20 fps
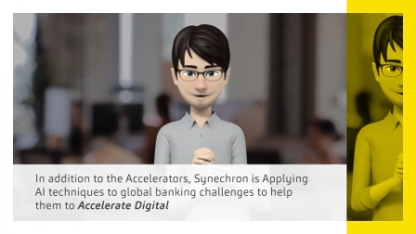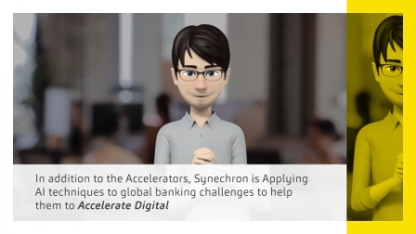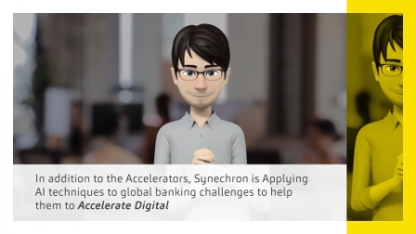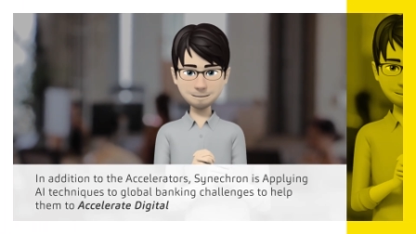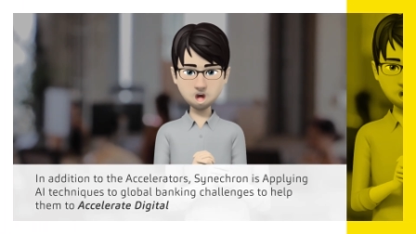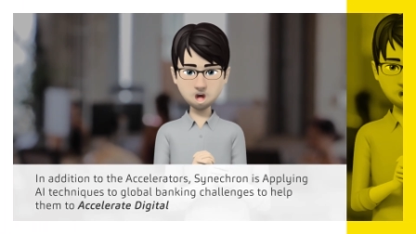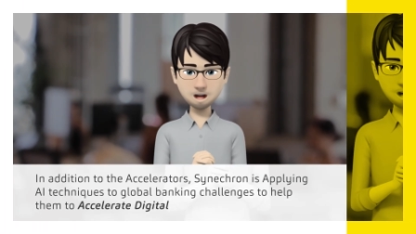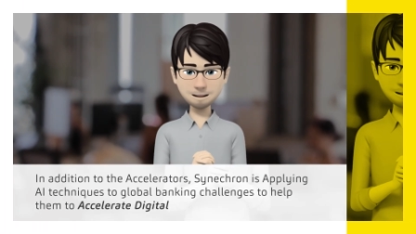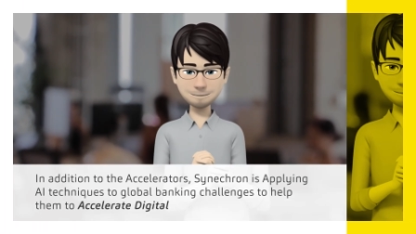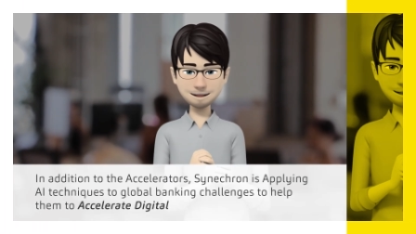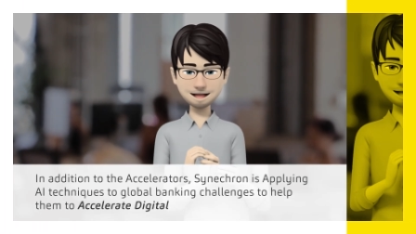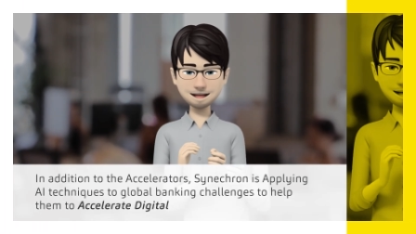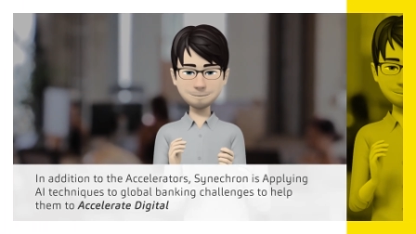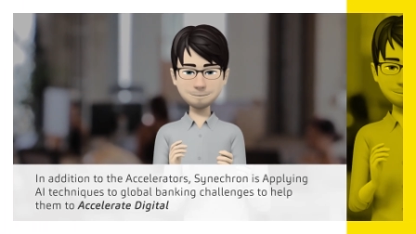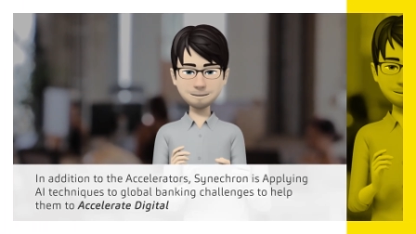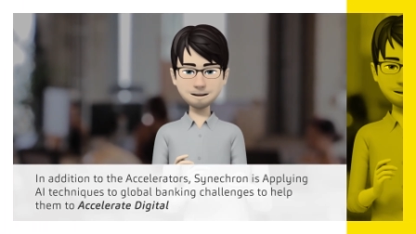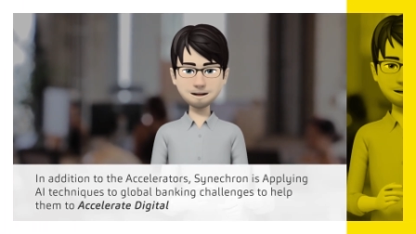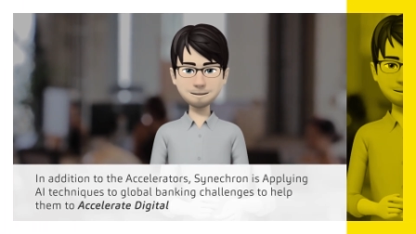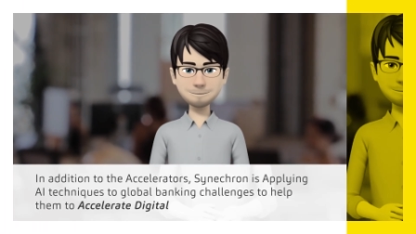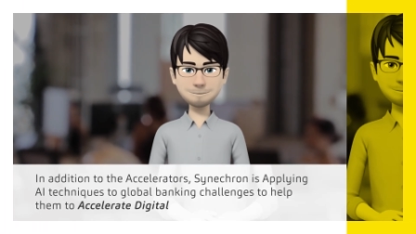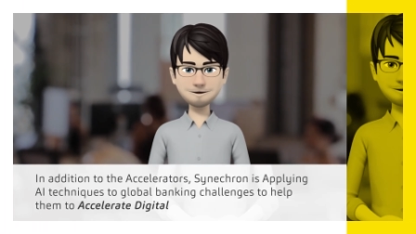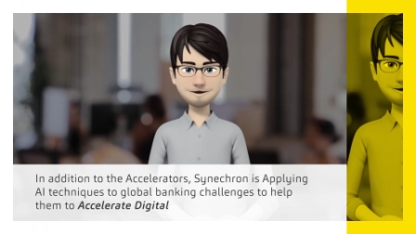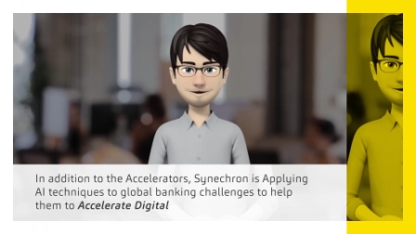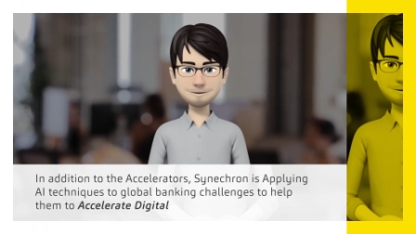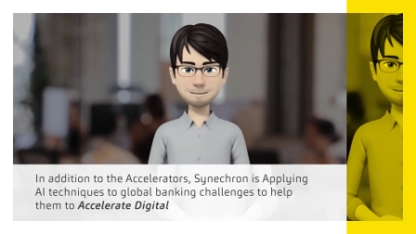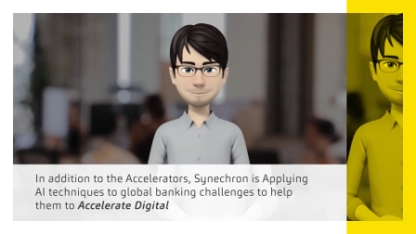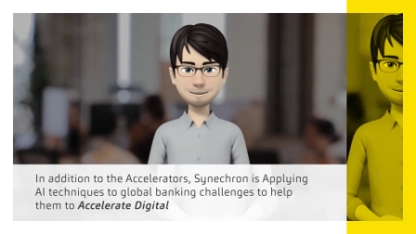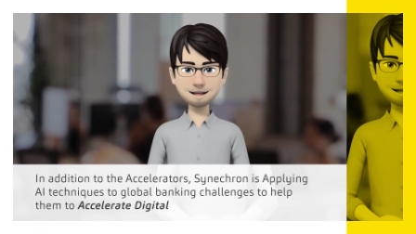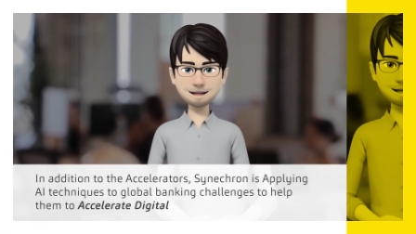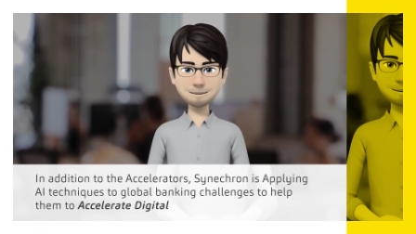Synechron is
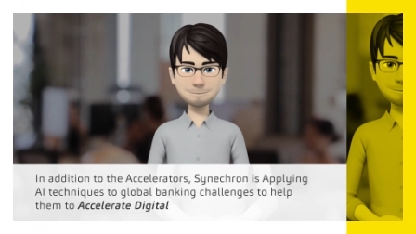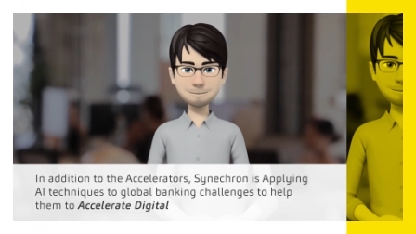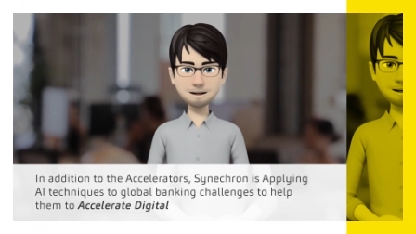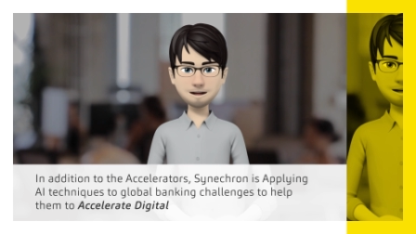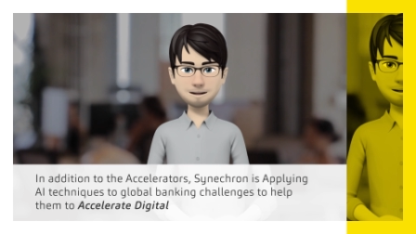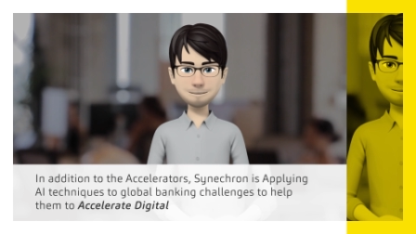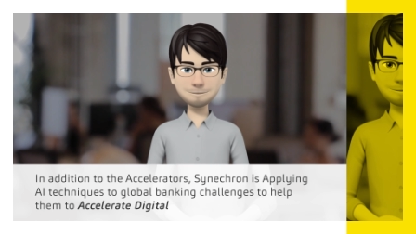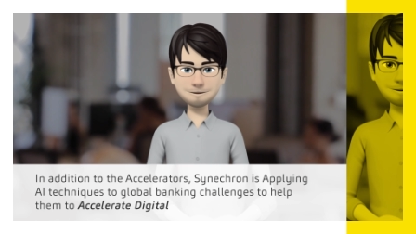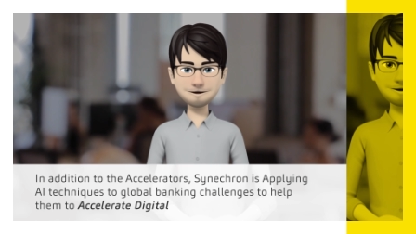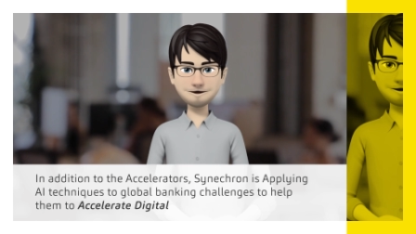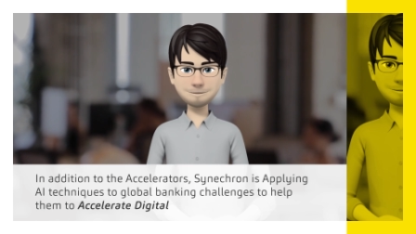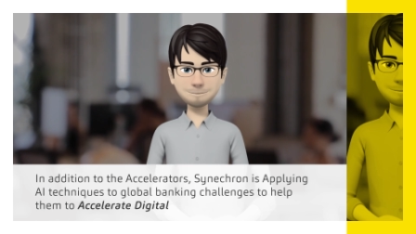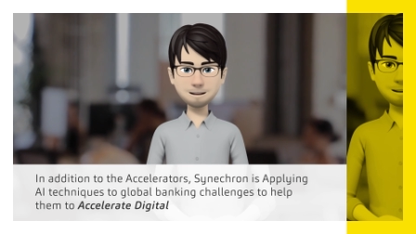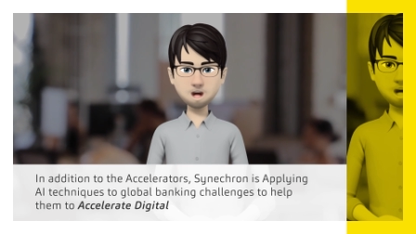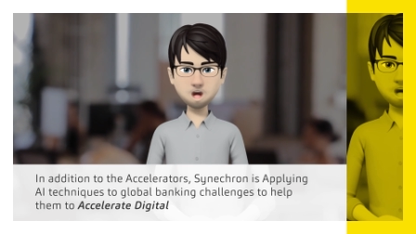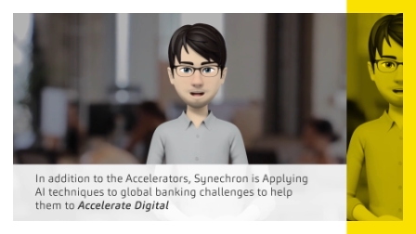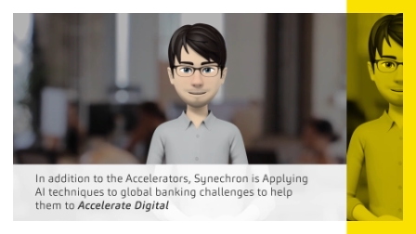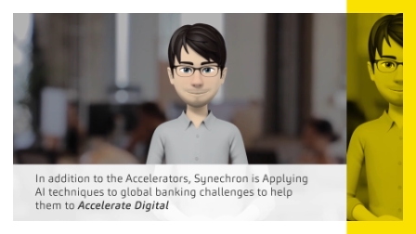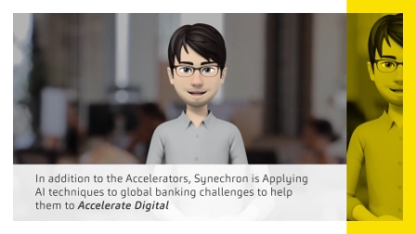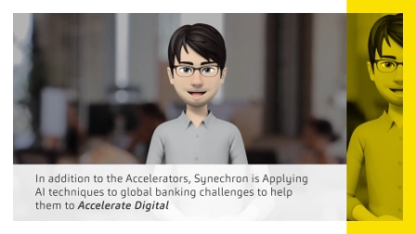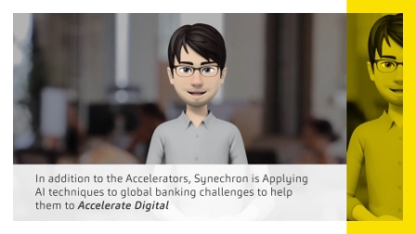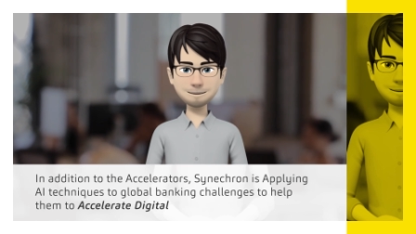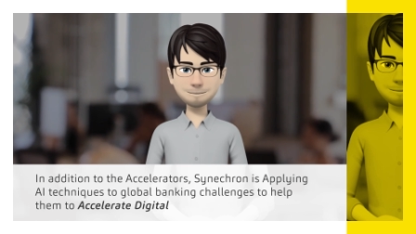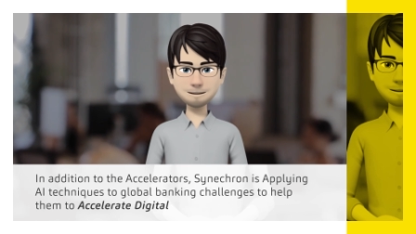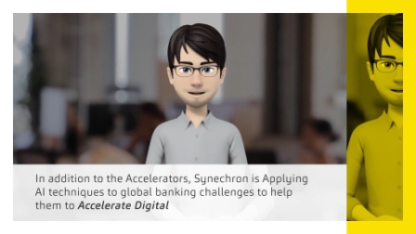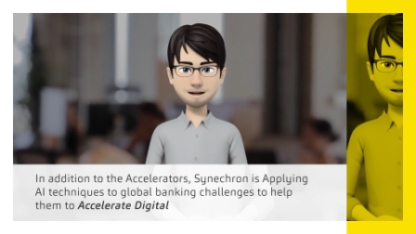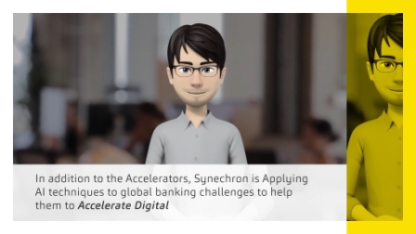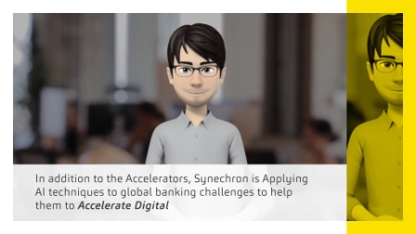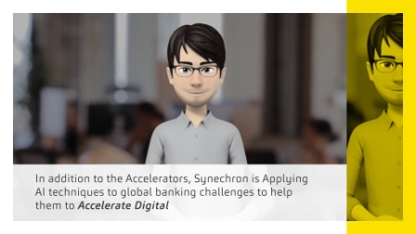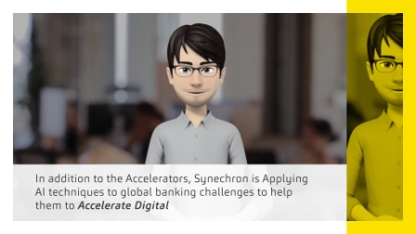applying A I techniques to global
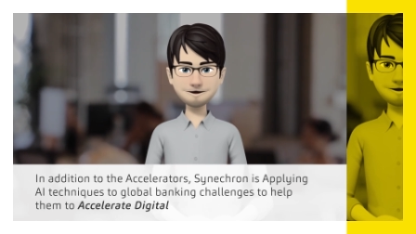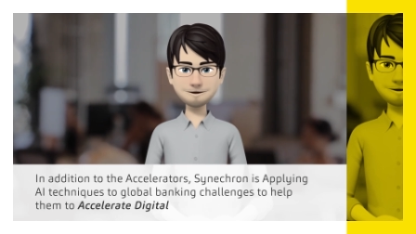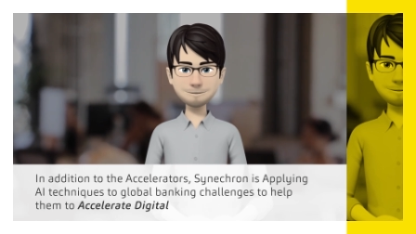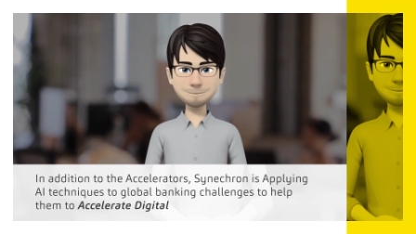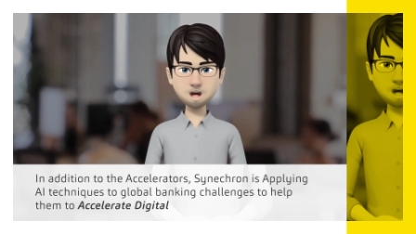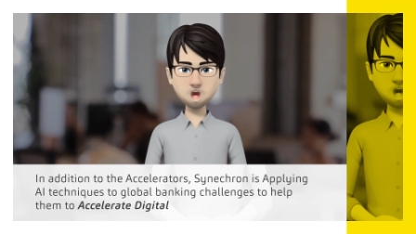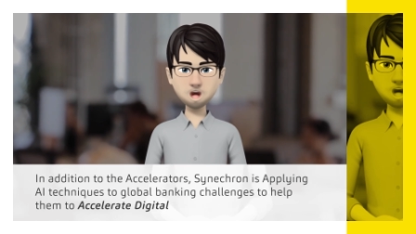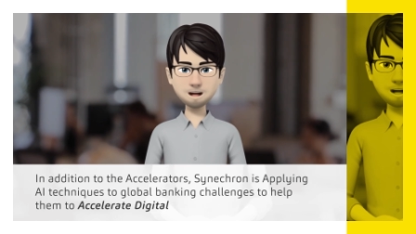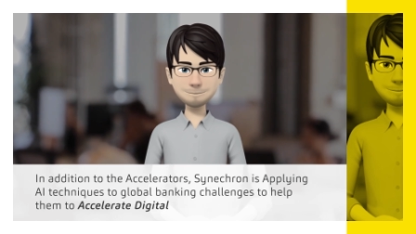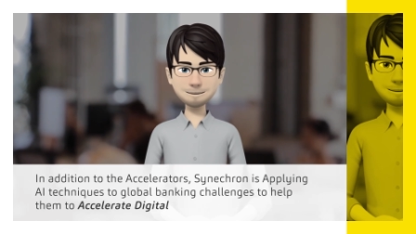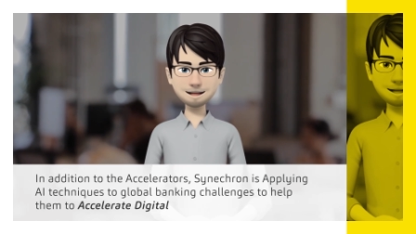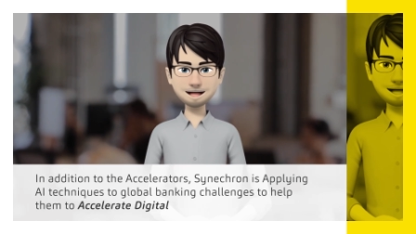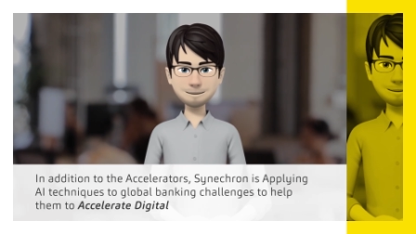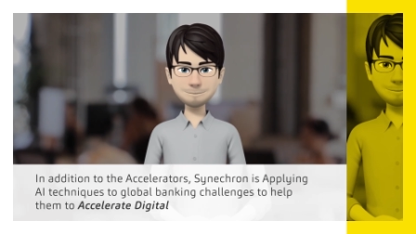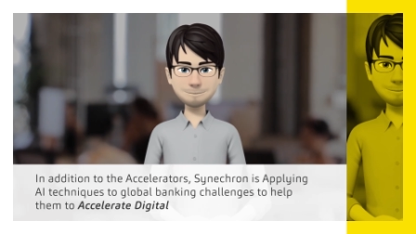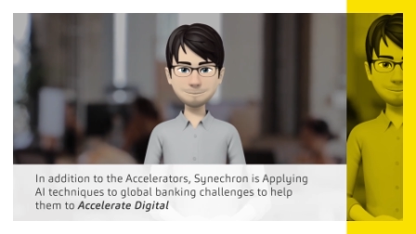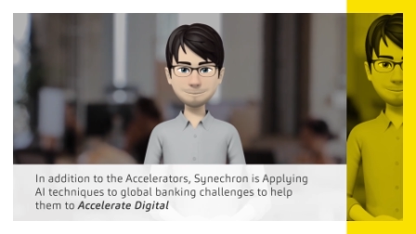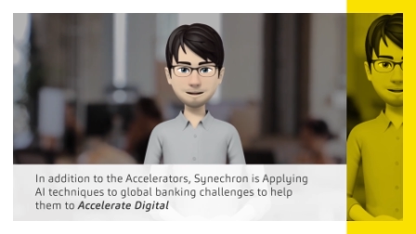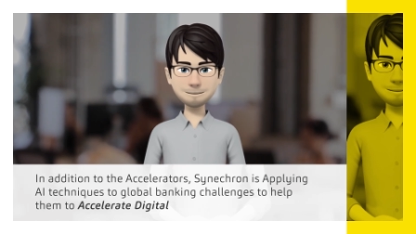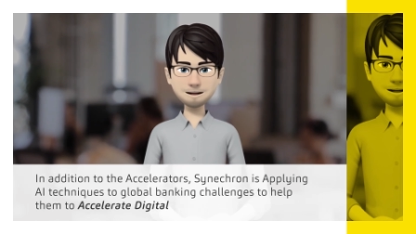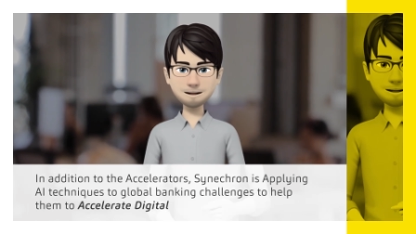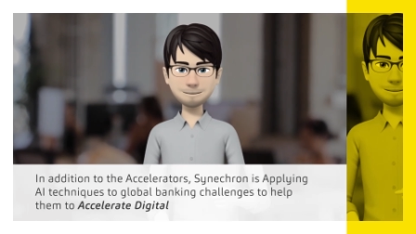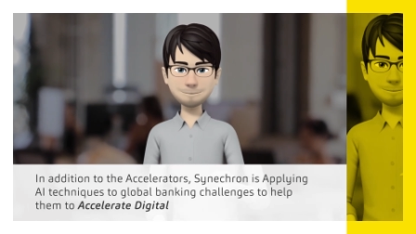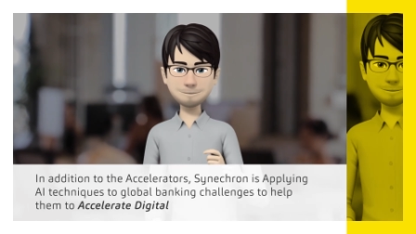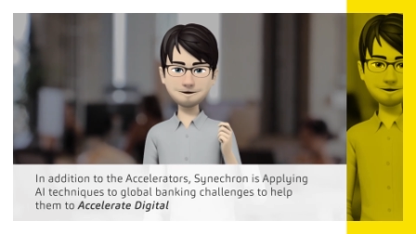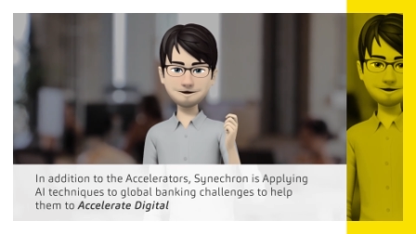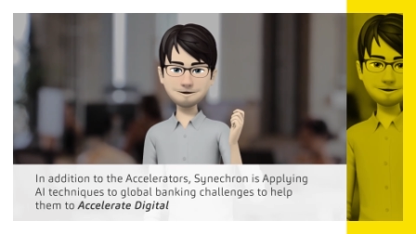banking challenges to help